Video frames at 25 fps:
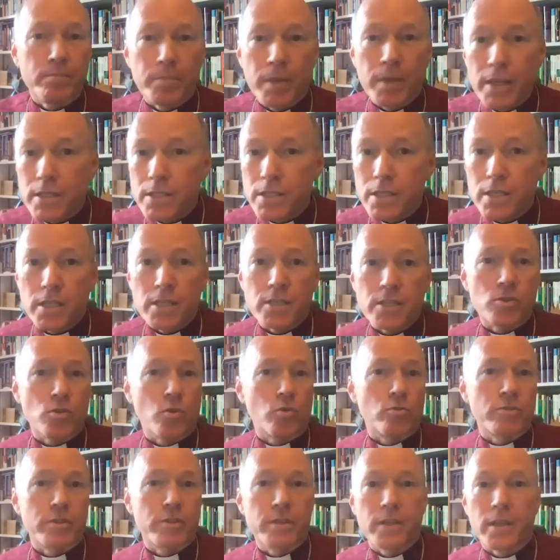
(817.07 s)
business
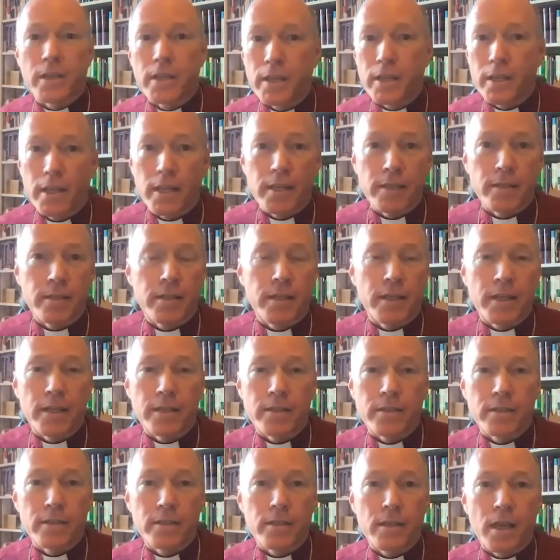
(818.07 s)
or
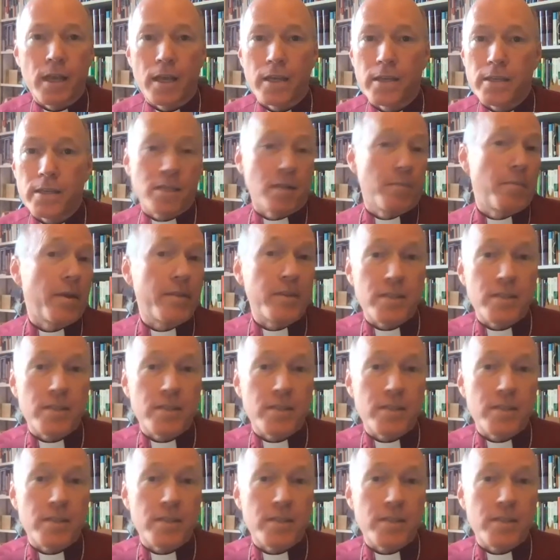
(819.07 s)
in some other